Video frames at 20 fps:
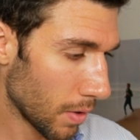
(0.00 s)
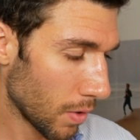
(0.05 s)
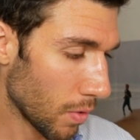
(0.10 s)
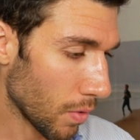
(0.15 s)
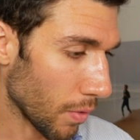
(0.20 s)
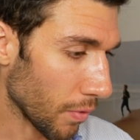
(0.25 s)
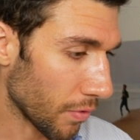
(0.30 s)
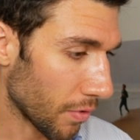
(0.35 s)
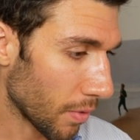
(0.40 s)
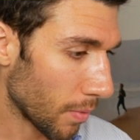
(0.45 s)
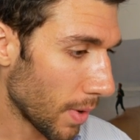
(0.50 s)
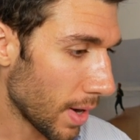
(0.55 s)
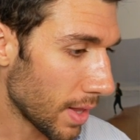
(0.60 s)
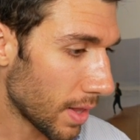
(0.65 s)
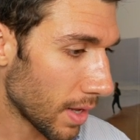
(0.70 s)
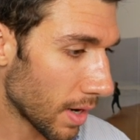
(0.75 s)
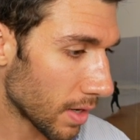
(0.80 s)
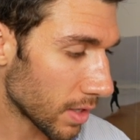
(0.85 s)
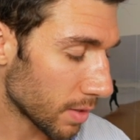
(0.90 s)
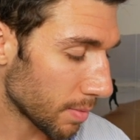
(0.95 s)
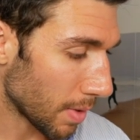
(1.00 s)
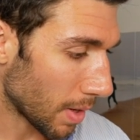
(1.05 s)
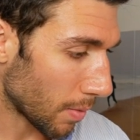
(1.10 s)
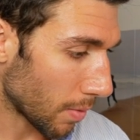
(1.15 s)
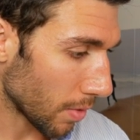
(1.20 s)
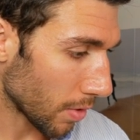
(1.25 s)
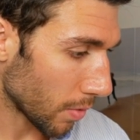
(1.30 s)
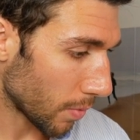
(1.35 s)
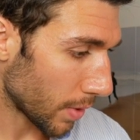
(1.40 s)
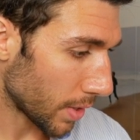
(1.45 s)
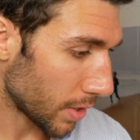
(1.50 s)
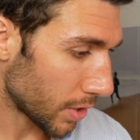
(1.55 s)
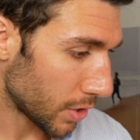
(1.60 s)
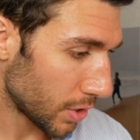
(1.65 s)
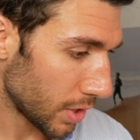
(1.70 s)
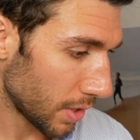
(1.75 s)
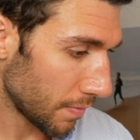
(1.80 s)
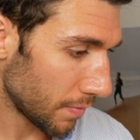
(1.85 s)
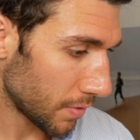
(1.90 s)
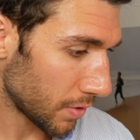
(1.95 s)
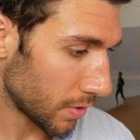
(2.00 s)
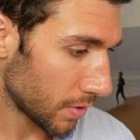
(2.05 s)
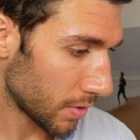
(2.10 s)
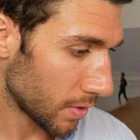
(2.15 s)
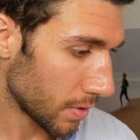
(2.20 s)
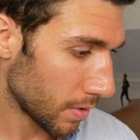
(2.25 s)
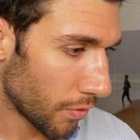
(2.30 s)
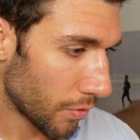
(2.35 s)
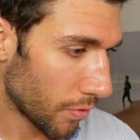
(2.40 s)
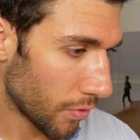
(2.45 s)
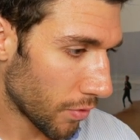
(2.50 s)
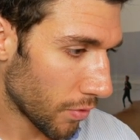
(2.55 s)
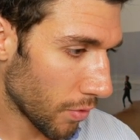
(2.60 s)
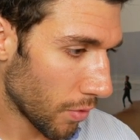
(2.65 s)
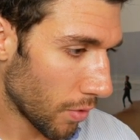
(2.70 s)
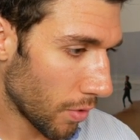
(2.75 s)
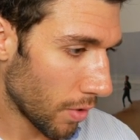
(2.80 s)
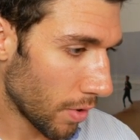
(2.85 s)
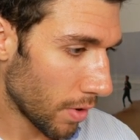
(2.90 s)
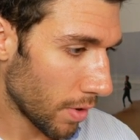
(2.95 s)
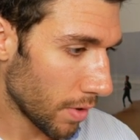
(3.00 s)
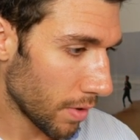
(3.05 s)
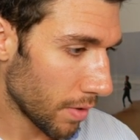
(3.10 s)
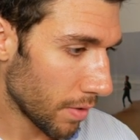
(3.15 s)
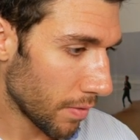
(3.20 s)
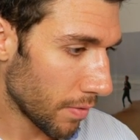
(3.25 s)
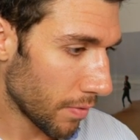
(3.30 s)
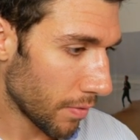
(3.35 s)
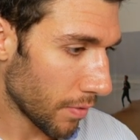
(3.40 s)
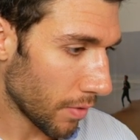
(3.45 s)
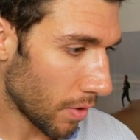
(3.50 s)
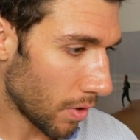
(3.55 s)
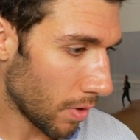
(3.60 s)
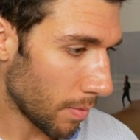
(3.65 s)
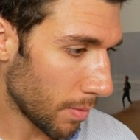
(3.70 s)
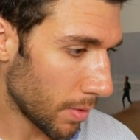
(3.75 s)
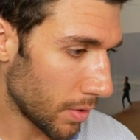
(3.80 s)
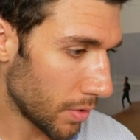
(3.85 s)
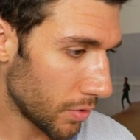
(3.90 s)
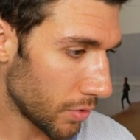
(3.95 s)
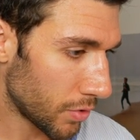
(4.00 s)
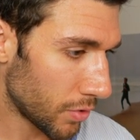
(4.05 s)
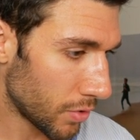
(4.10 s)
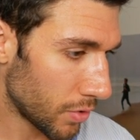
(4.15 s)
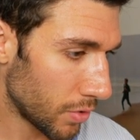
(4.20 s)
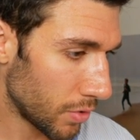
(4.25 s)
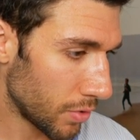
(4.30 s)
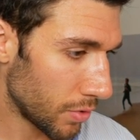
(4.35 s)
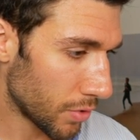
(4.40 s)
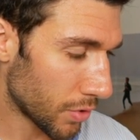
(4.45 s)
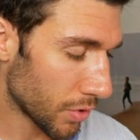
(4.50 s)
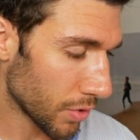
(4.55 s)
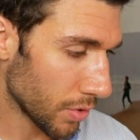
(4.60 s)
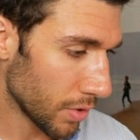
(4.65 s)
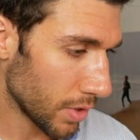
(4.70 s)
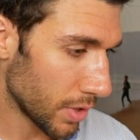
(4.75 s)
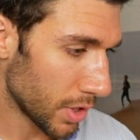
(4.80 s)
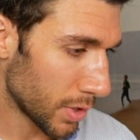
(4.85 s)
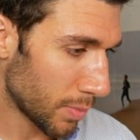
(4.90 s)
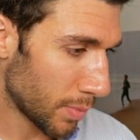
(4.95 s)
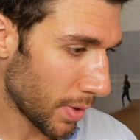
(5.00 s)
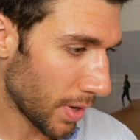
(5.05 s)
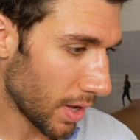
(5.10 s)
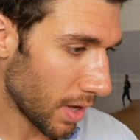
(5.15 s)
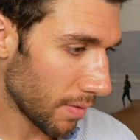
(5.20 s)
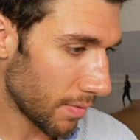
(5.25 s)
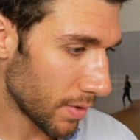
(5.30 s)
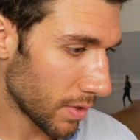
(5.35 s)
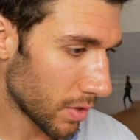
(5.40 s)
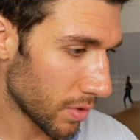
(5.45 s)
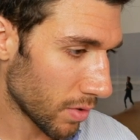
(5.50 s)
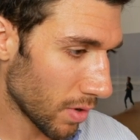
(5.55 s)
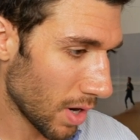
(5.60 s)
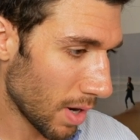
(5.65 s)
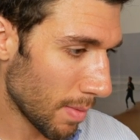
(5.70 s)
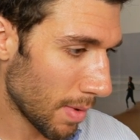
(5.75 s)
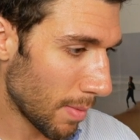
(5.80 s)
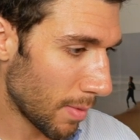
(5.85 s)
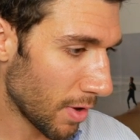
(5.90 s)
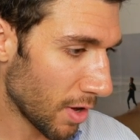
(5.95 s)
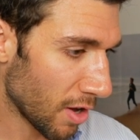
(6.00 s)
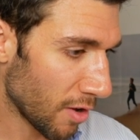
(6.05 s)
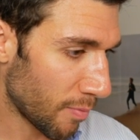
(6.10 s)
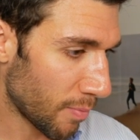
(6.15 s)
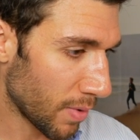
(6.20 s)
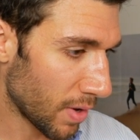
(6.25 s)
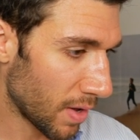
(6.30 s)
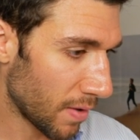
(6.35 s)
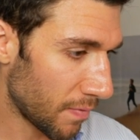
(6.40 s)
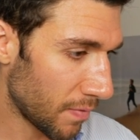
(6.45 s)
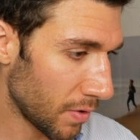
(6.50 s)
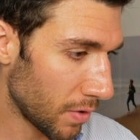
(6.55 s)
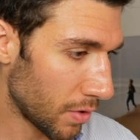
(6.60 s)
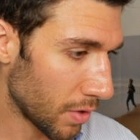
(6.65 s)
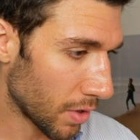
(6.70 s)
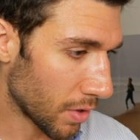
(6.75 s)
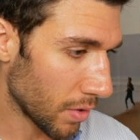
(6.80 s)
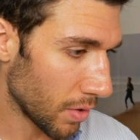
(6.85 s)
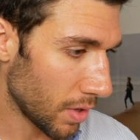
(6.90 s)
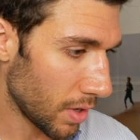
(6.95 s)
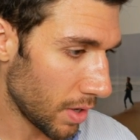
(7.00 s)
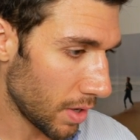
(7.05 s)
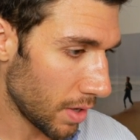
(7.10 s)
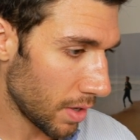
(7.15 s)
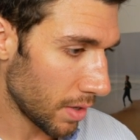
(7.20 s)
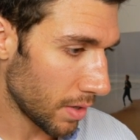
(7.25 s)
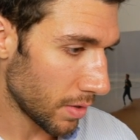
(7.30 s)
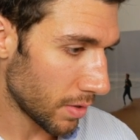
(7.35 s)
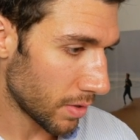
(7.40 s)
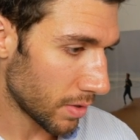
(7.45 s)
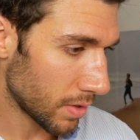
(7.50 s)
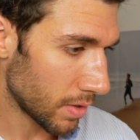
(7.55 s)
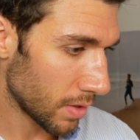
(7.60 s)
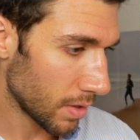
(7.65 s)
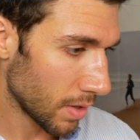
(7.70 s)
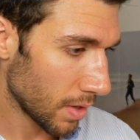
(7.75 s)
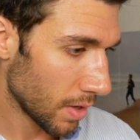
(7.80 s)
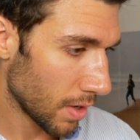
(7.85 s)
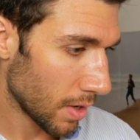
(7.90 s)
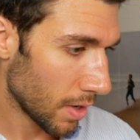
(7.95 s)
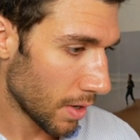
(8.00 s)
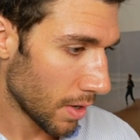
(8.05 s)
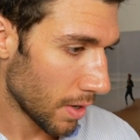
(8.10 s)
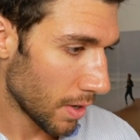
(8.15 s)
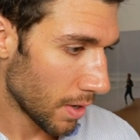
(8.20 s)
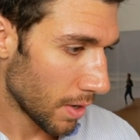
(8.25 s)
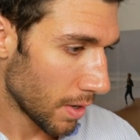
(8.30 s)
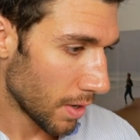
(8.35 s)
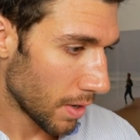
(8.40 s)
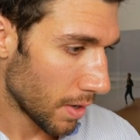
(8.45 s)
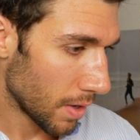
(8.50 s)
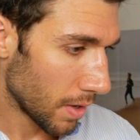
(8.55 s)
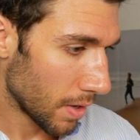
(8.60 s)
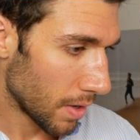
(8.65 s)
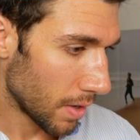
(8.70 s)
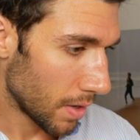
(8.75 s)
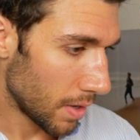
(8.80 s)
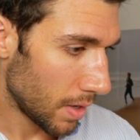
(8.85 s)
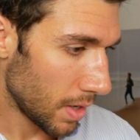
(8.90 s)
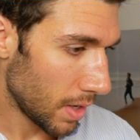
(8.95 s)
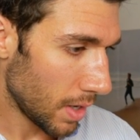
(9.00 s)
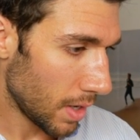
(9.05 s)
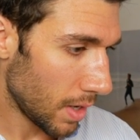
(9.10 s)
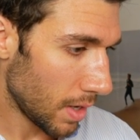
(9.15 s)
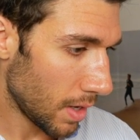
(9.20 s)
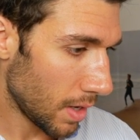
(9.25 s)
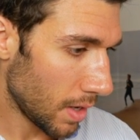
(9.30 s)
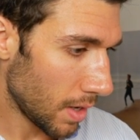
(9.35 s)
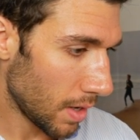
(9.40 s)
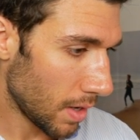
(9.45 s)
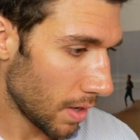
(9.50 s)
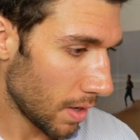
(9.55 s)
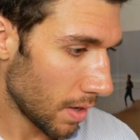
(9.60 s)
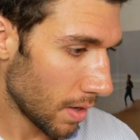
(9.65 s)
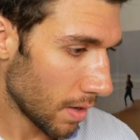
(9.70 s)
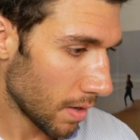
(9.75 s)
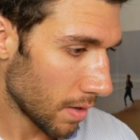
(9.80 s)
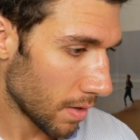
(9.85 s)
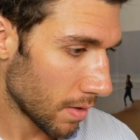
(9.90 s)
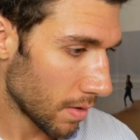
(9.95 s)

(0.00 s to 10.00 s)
Cool, so right there is about where the weight shifts. Sort of almost neutralish pelvis, right? Maybe off by a few degrees. Knee,